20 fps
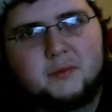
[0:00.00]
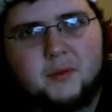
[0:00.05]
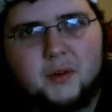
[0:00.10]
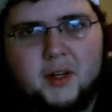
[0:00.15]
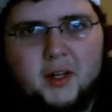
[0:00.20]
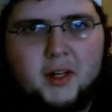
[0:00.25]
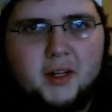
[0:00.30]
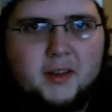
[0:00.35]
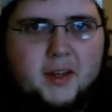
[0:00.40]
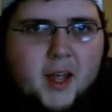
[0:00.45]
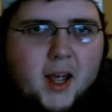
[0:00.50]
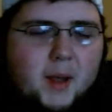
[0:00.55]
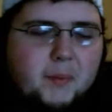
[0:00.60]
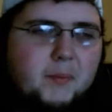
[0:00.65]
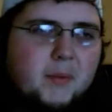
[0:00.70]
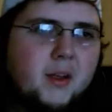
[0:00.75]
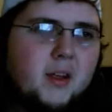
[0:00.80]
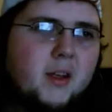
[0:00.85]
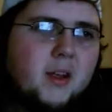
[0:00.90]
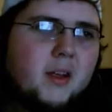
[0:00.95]
ready to
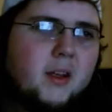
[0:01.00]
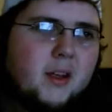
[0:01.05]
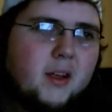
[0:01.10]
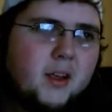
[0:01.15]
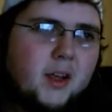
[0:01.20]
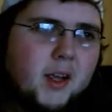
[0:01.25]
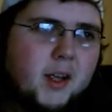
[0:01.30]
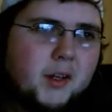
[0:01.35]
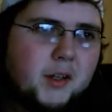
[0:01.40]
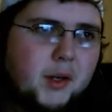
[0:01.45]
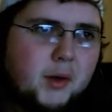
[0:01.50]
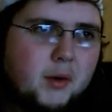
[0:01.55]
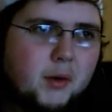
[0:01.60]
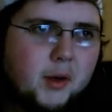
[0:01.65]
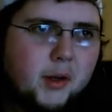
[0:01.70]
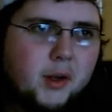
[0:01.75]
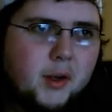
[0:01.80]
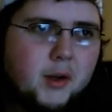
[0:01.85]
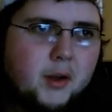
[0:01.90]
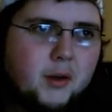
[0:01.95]
tap, and
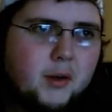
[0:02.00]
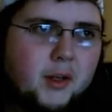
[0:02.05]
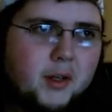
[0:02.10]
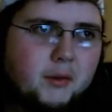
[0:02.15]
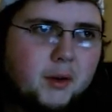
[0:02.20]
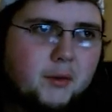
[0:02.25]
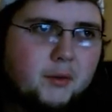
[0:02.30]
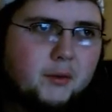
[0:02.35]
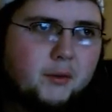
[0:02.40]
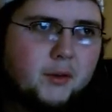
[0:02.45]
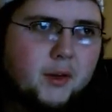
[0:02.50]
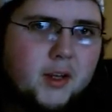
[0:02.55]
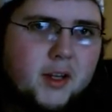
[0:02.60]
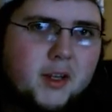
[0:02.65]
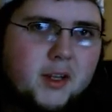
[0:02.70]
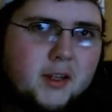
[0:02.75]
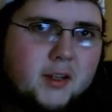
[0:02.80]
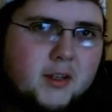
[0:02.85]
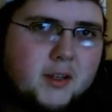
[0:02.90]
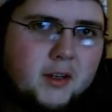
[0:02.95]
nowhere to go. And the
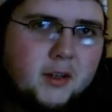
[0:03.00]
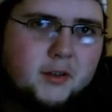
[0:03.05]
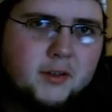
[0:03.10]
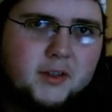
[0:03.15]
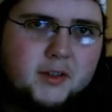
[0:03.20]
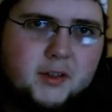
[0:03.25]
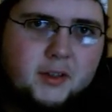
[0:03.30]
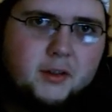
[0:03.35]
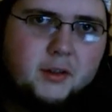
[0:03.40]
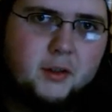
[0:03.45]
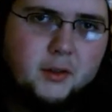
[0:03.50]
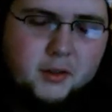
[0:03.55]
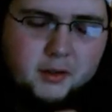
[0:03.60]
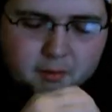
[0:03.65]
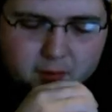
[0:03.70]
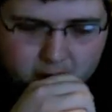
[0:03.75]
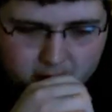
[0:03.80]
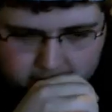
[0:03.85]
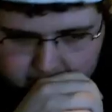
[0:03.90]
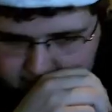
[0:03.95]
referee, still
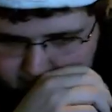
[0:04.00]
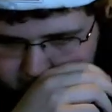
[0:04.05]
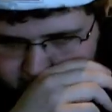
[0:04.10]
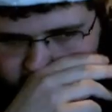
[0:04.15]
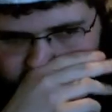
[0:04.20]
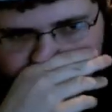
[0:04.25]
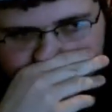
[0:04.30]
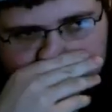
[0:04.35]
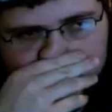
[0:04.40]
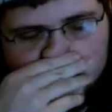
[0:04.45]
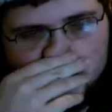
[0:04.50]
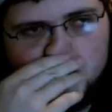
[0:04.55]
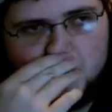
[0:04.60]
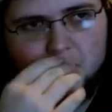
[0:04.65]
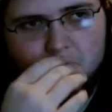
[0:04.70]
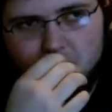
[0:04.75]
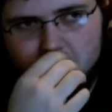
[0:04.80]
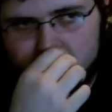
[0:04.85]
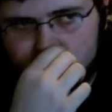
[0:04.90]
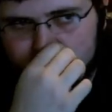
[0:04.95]
looking around. I didn't know,
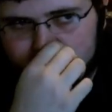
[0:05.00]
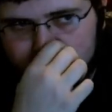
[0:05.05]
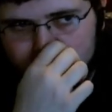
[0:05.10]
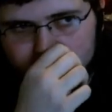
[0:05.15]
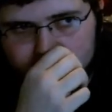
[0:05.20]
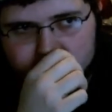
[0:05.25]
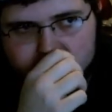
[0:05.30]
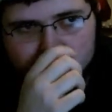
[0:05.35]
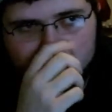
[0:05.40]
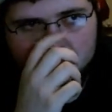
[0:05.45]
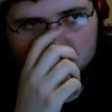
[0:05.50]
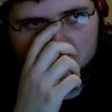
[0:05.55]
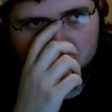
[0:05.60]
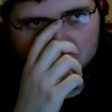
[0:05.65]
so I was like,